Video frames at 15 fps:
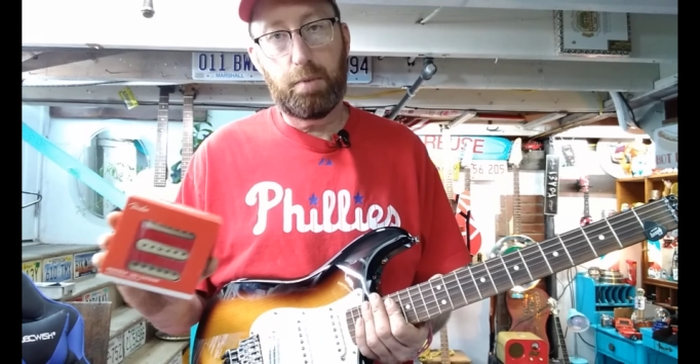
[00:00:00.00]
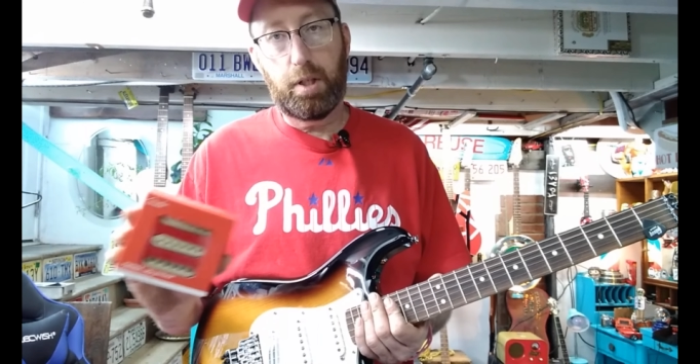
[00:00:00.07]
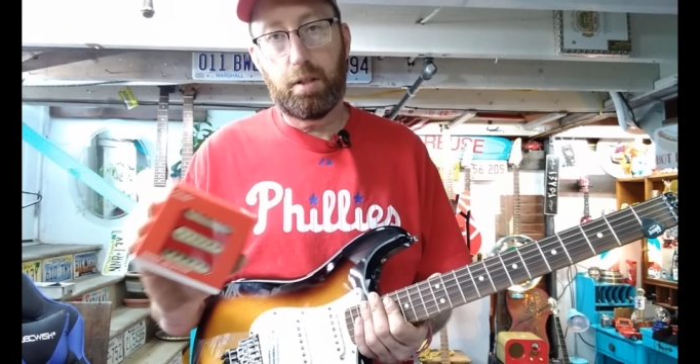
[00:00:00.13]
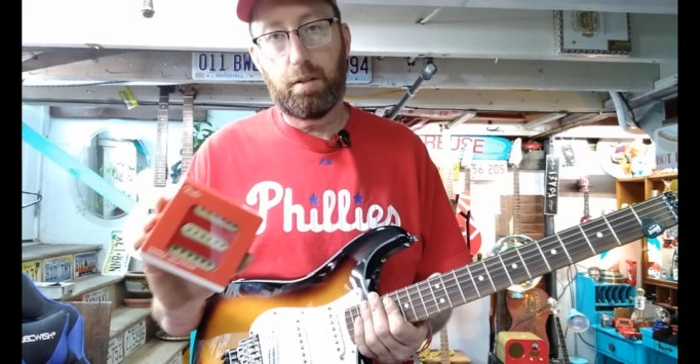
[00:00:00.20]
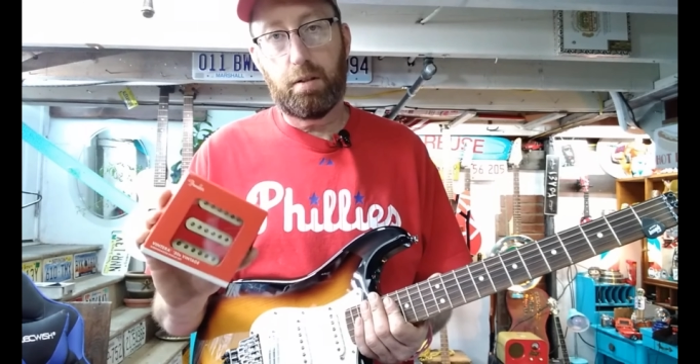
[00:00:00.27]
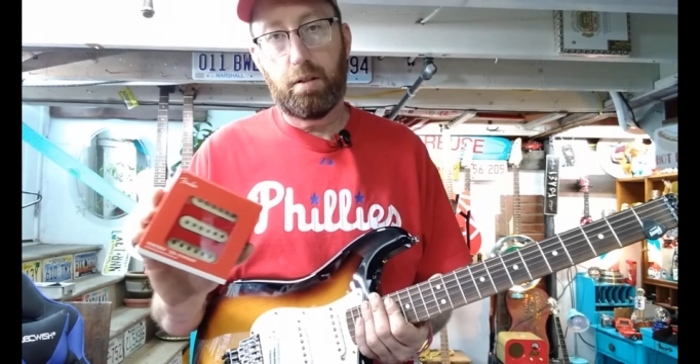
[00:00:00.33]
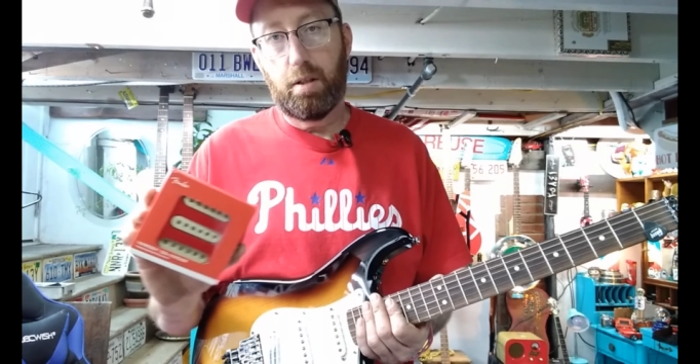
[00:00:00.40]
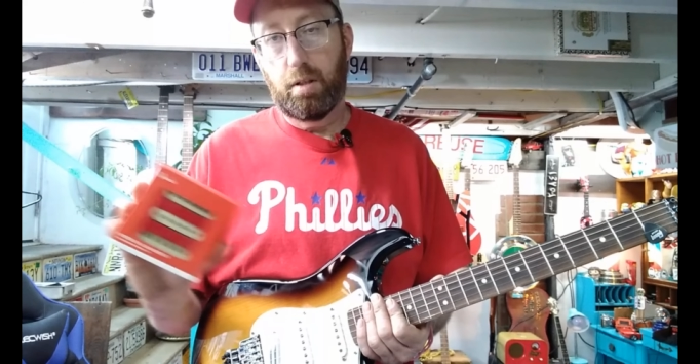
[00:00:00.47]
but
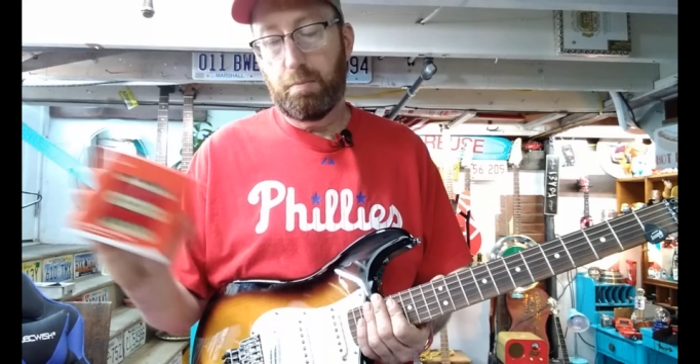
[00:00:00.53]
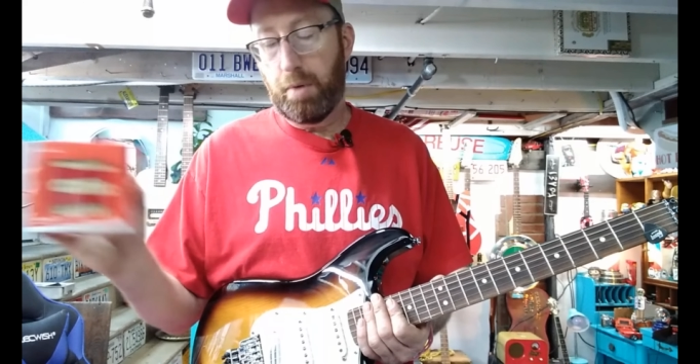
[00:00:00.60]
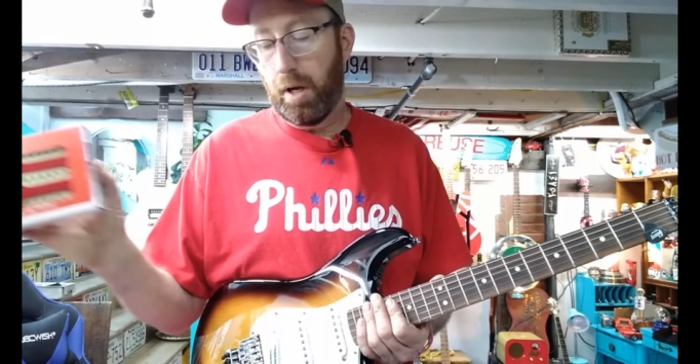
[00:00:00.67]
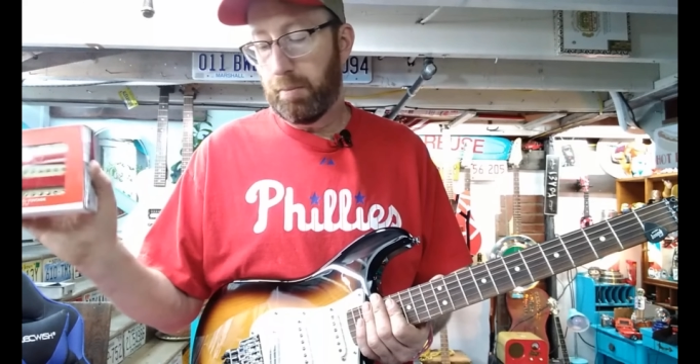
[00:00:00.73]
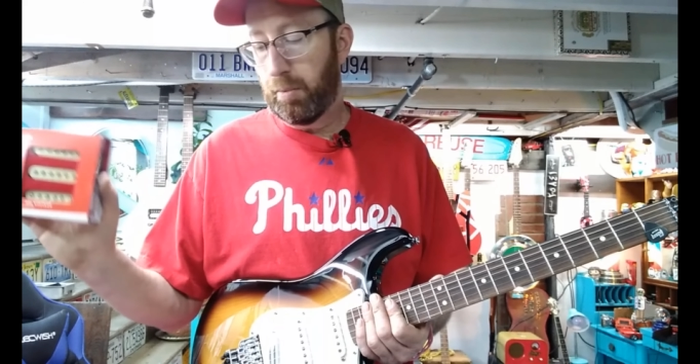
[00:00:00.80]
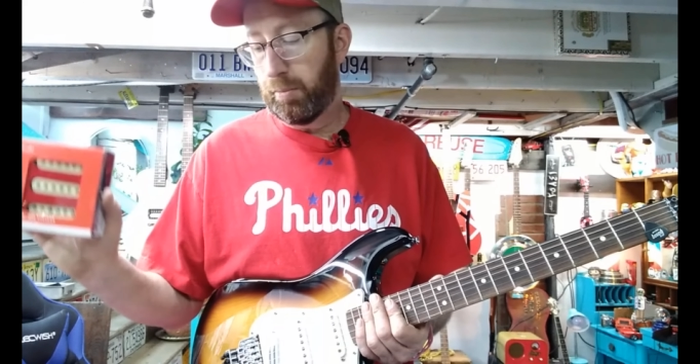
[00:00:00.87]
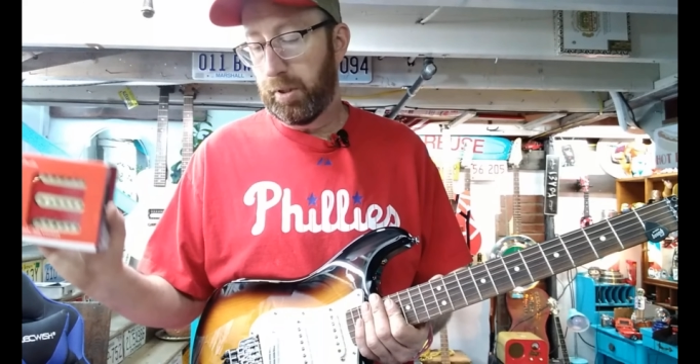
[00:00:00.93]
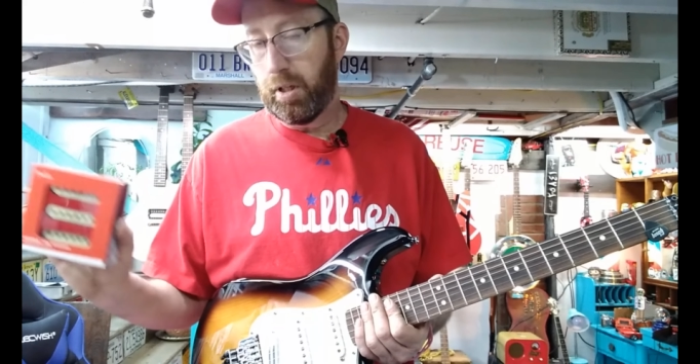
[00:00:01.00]

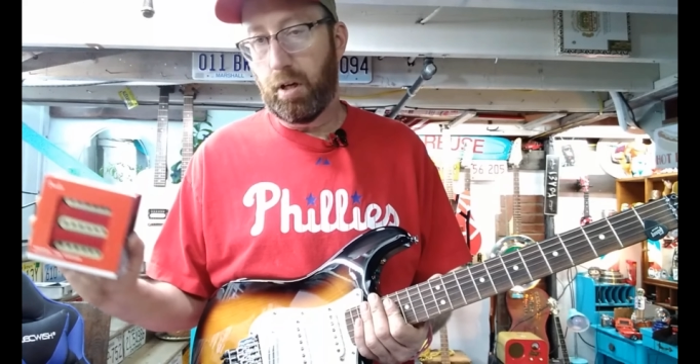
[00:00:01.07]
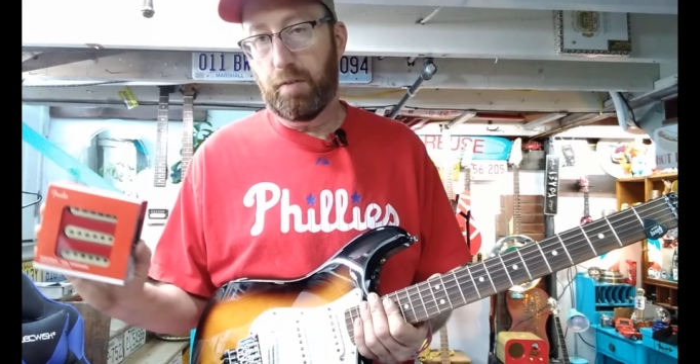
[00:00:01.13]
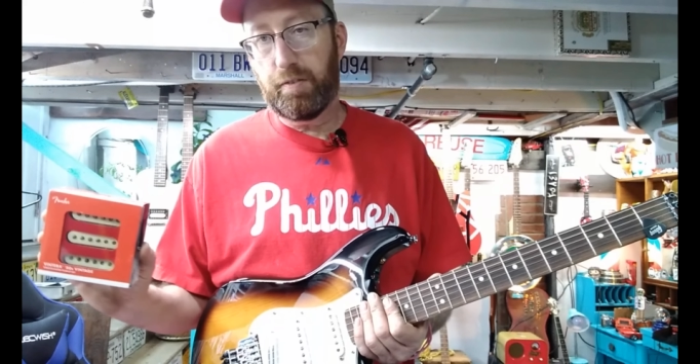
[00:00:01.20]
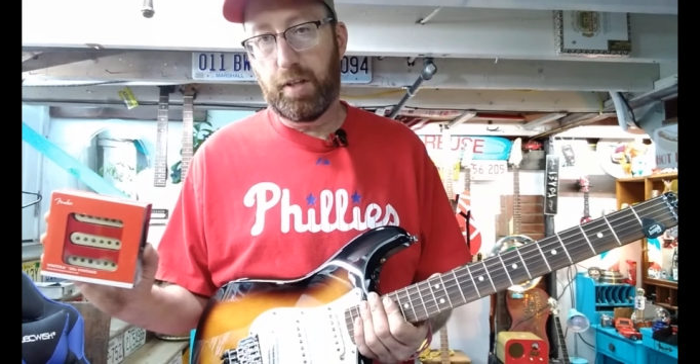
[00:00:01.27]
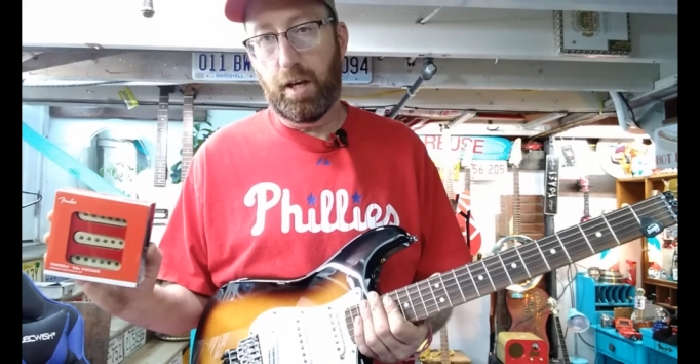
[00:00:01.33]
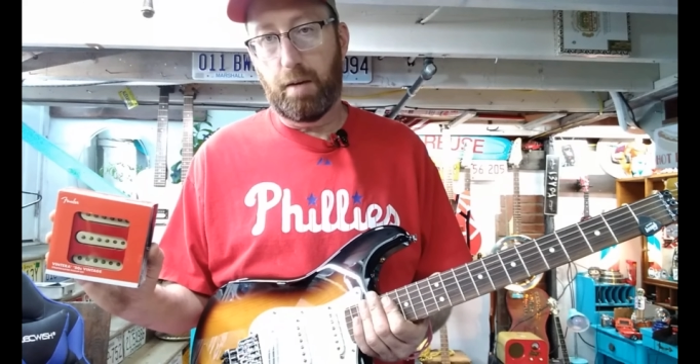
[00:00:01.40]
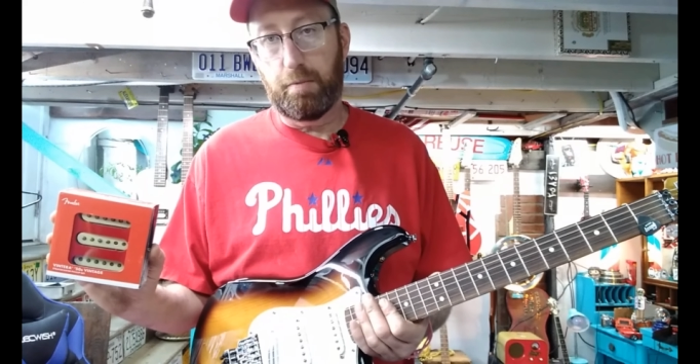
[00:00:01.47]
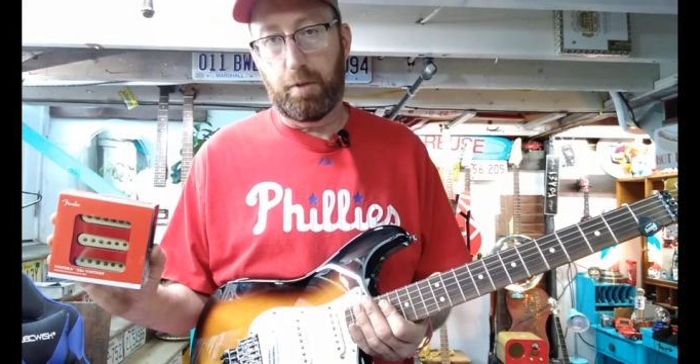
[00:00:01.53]
probably off
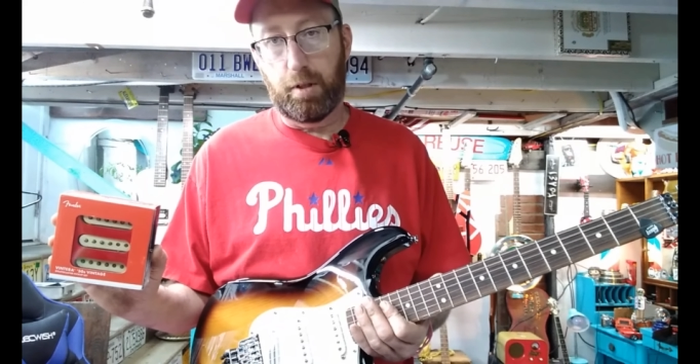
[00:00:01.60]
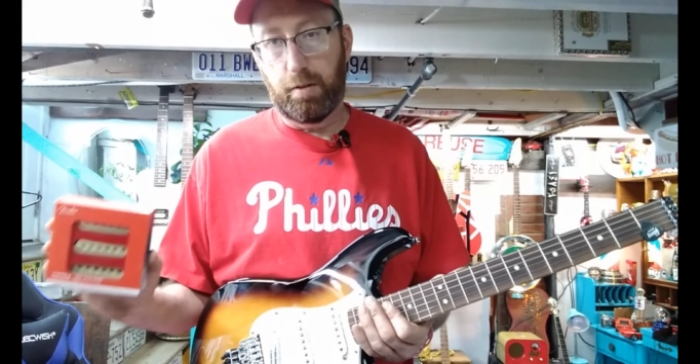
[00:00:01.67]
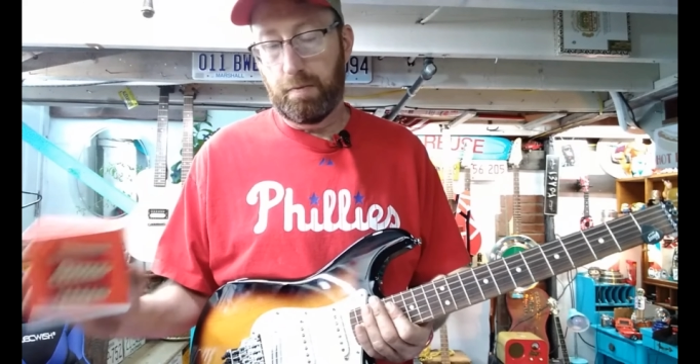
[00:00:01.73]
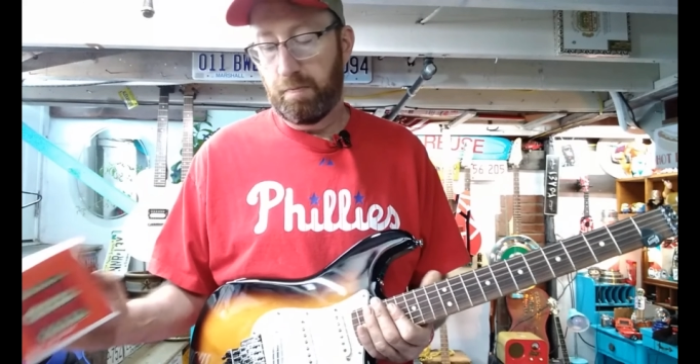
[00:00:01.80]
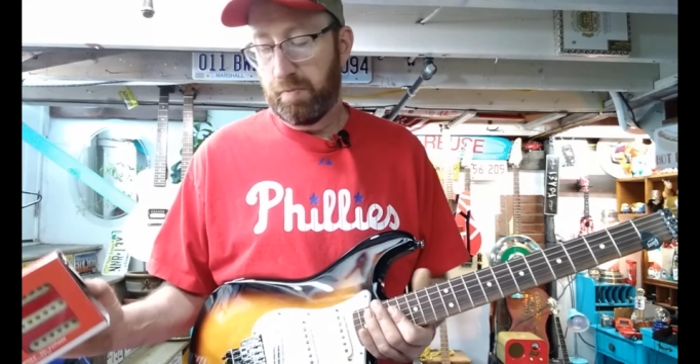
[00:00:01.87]
camera.